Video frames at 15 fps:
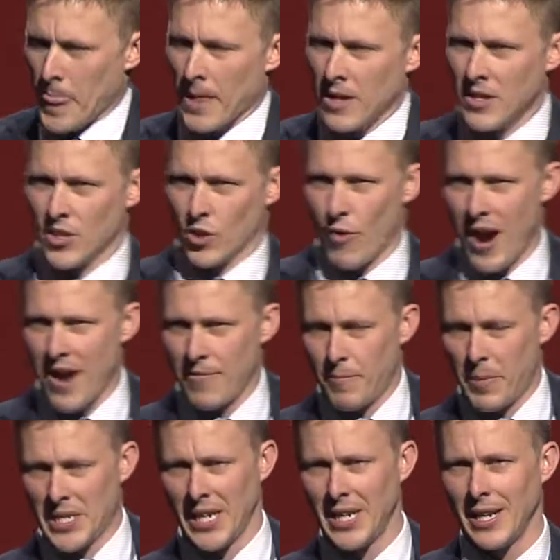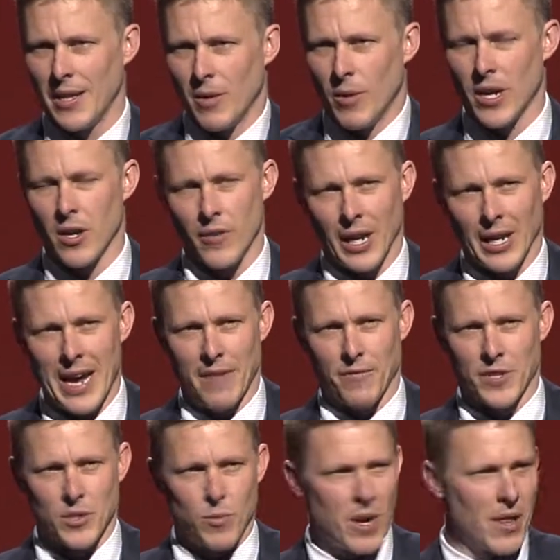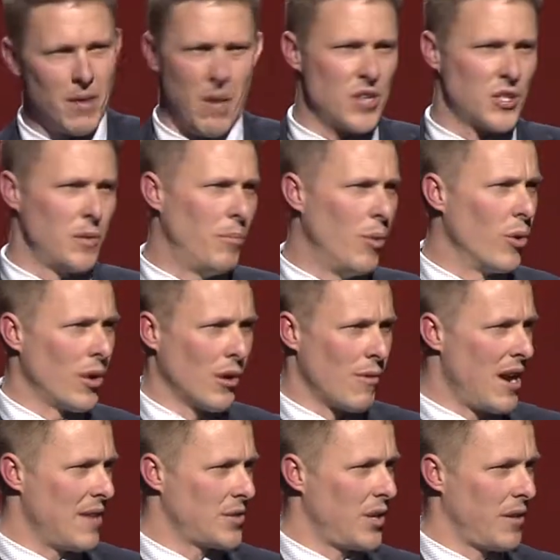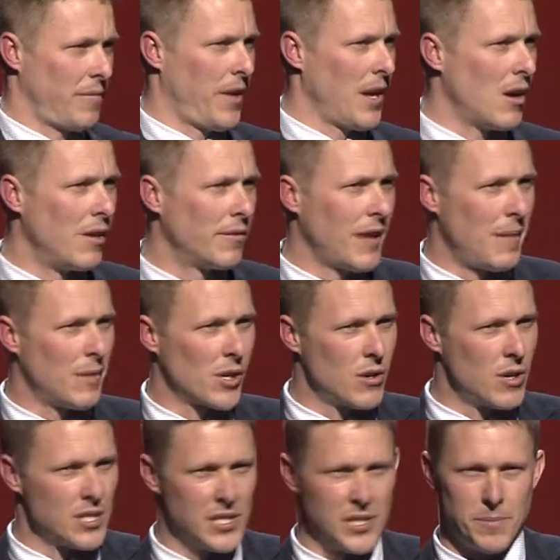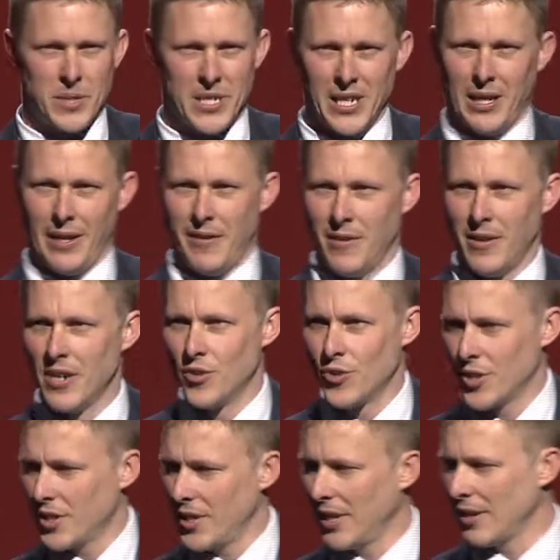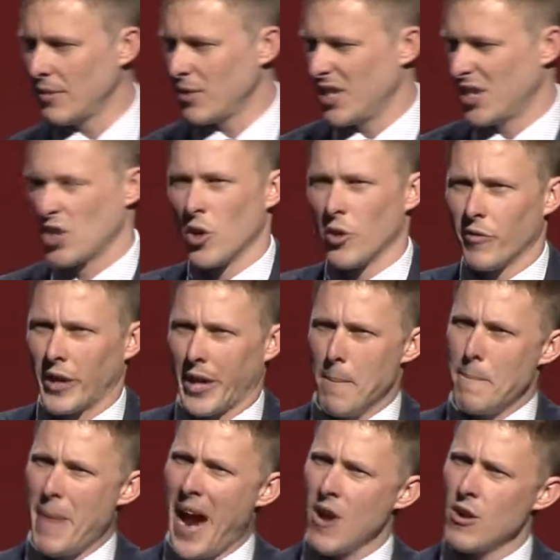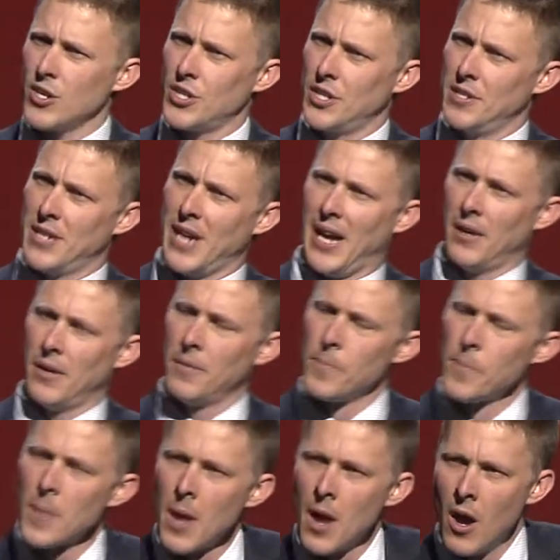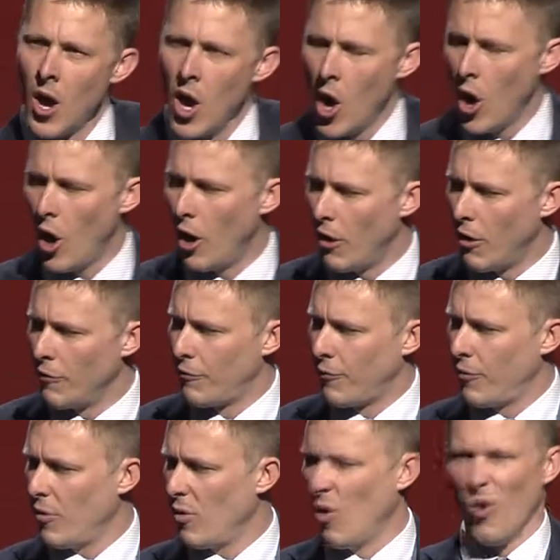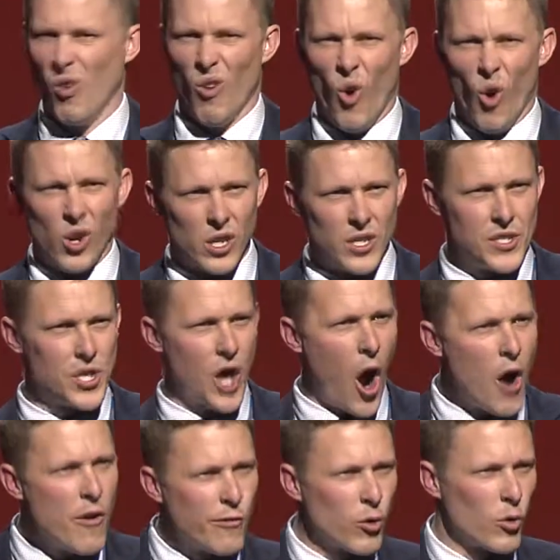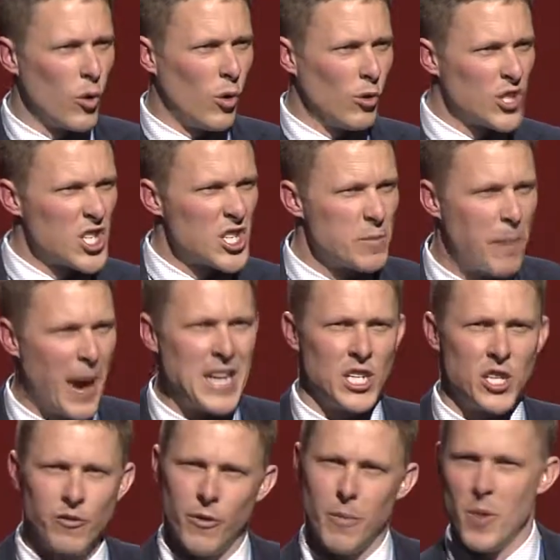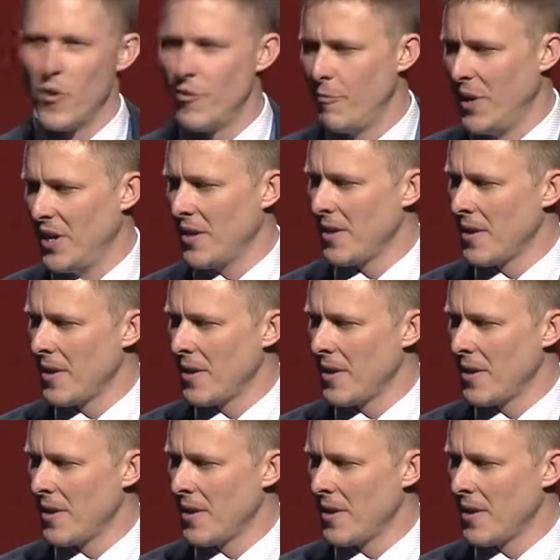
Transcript: This graph, particularly the one on the left, is one of the most important graphs I think I've come across. It's particularly interesting. That was a sort of a comparison done of Auckland's overall space for movement.